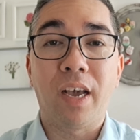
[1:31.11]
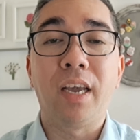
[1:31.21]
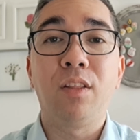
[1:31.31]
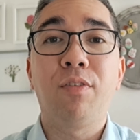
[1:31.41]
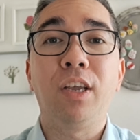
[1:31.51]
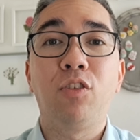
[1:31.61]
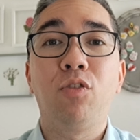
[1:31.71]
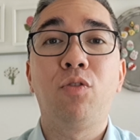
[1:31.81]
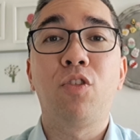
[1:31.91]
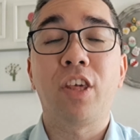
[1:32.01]
I invite you
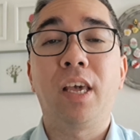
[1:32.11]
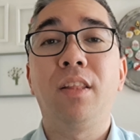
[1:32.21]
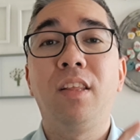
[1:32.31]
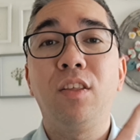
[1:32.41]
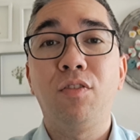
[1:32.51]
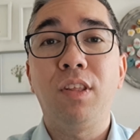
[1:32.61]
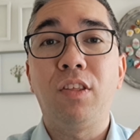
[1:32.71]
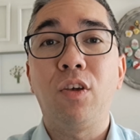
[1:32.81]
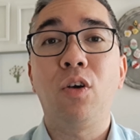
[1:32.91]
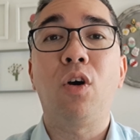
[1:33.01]
to check out this
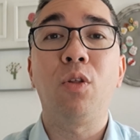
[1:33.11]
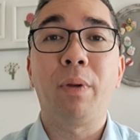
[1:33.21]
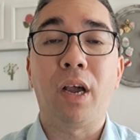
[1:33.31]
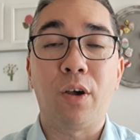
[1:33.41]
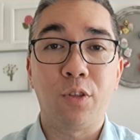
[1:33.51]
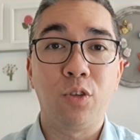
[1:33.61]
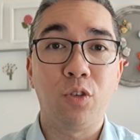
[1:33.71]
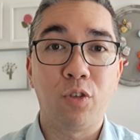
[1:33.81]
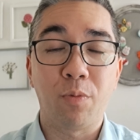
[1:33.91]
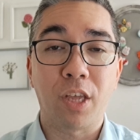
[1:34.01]
video on my other
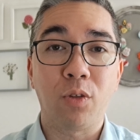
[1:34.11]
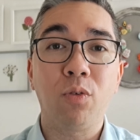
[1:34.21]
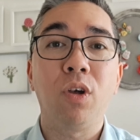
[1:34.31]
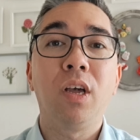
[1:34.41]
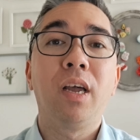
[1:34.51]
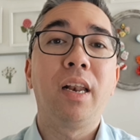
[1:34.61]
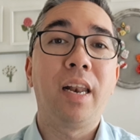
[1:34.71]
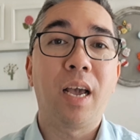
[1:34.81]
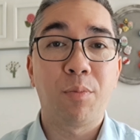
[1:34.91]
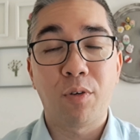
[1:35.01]
YouTube channel,
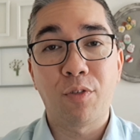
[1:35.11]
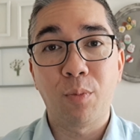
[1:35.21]
Library for